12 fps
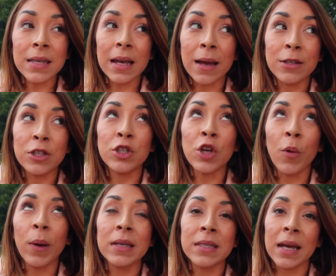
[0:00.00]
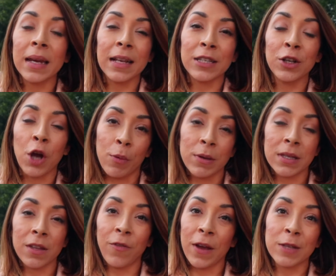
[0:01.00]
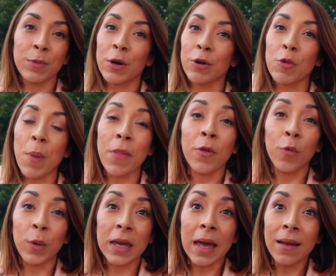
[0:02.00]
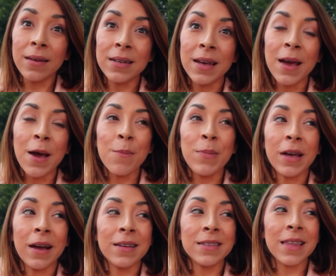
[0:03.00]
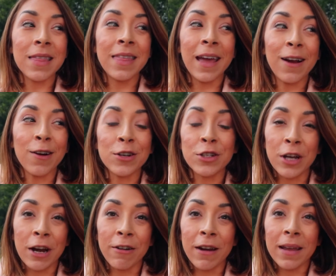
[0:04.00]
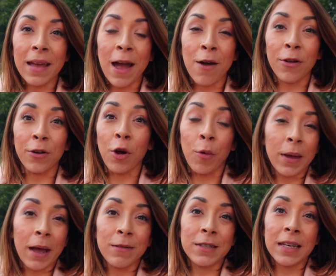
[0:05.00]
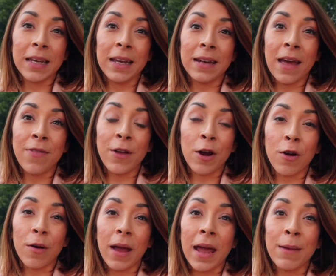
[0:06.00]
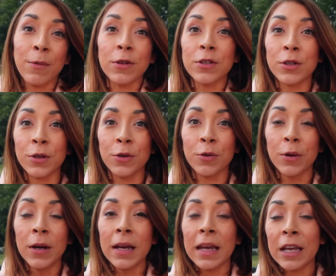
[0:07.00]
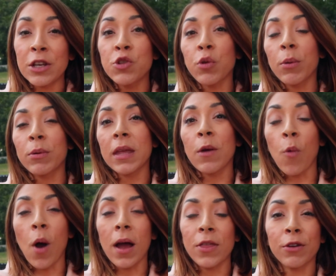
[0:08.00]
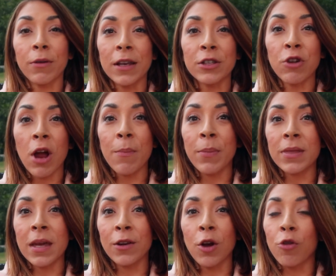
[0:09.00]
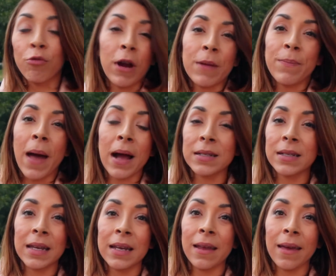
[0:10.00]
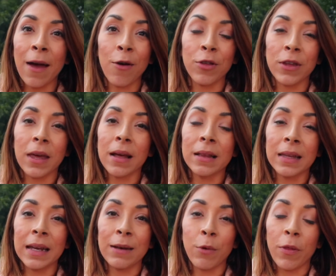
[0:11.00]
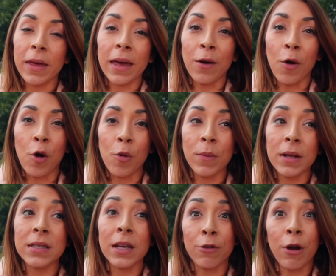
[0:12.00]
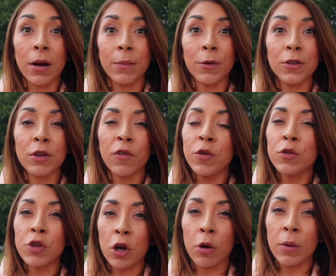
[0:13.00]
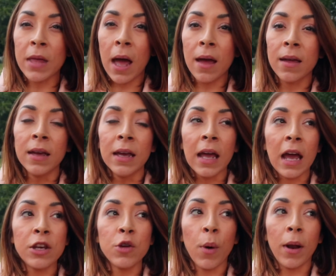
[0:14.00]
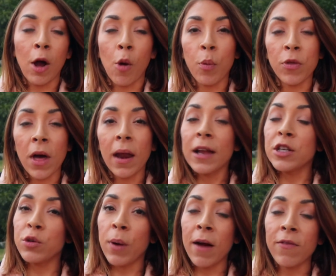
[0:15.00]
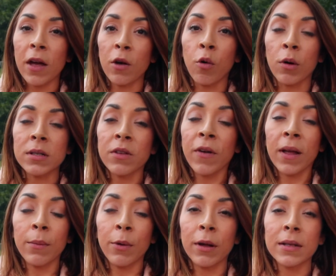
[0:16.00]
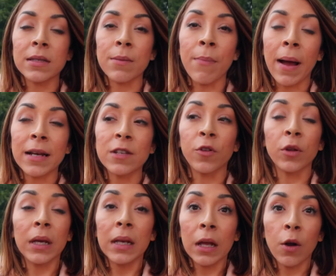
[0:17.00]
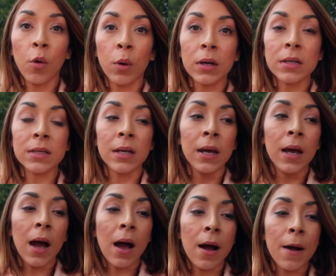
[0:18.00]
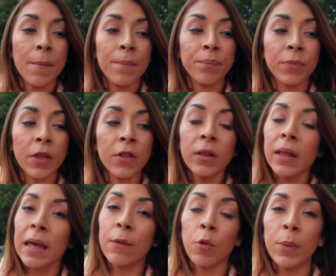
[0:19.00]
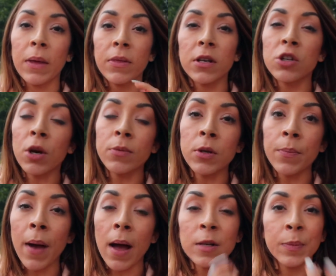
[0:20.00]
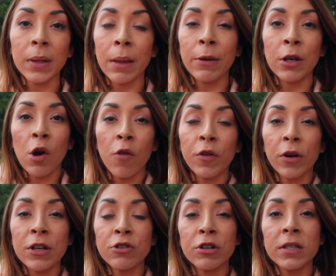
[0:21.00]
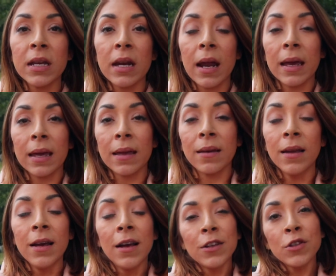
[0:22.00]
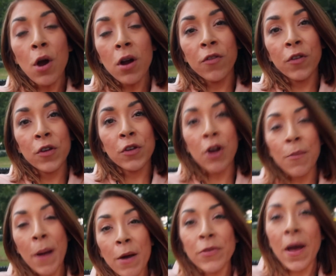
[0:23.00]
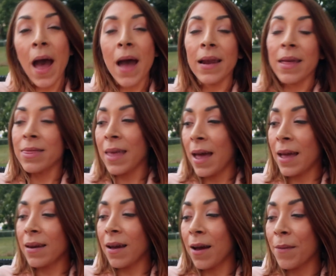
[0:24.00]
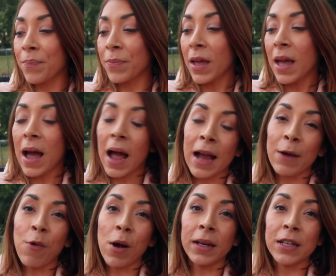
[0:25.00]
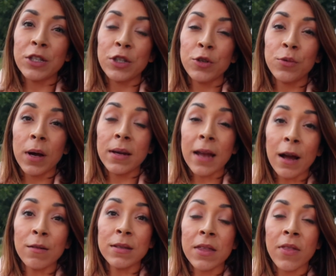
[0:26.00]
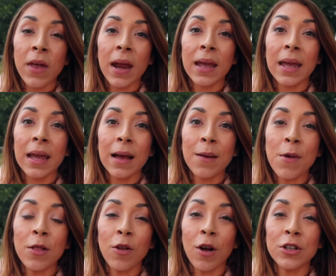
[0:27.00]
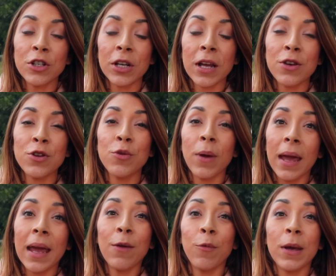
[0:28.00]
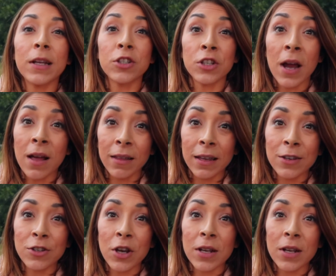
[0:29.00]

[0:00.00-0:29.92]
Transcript: Like it's so exciting to go into the Facebook group on the weekend because they are sharing how they're going out to eat and they're able to enjoy what they want at the restaurant but then go right back to eating healthy and clean when they get home. It's incredible. So if you struggle with that and you want help with that, I do have that course available. It's the Mindful mindful eating course. Um, the link will be in the description box, but let me know if you're interested and I can talk further about that. And then um, I wanted to announce that I am launching a new eight week challenge.